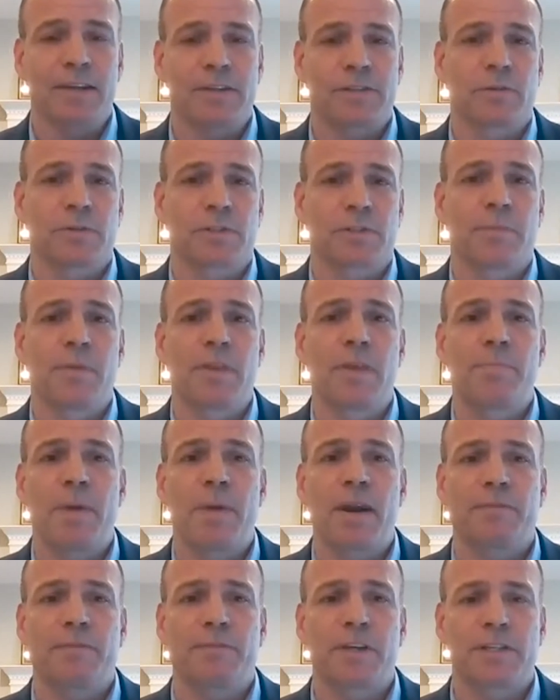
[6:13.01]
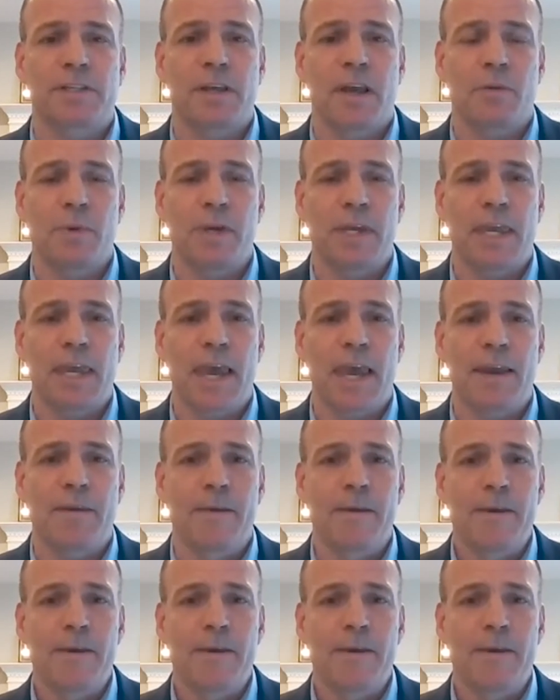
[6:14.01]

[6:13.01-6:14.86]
So some of the benefits that we get